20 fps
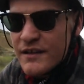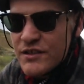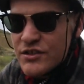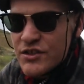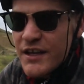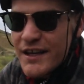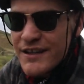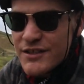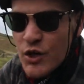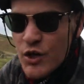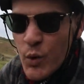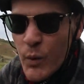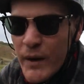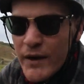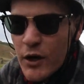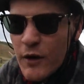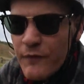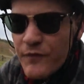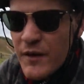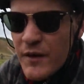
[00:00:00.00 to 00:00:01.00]
Shit, it's
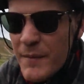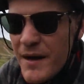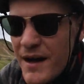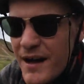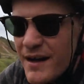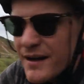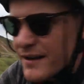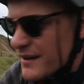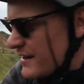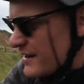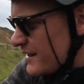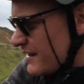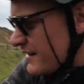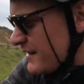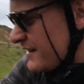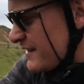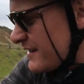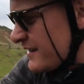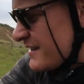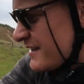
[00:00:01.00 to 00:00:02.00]
quick off the mark.
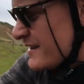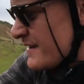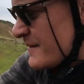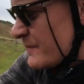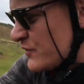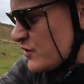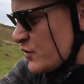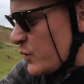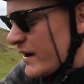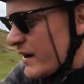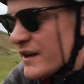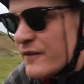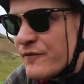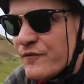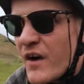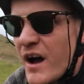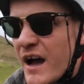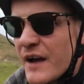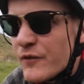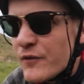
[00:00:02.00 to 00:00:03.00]

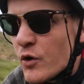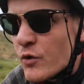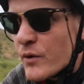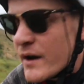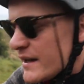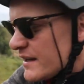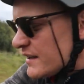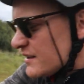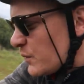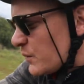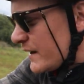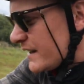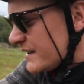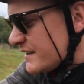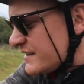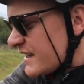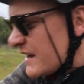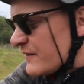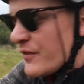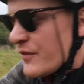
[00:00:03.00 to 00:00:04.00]
25 already,
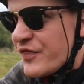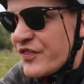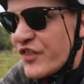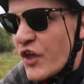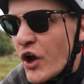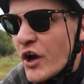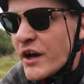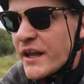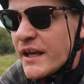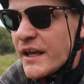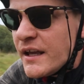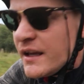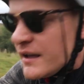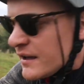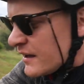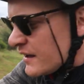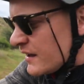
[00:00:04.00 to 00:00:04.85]
27, 30,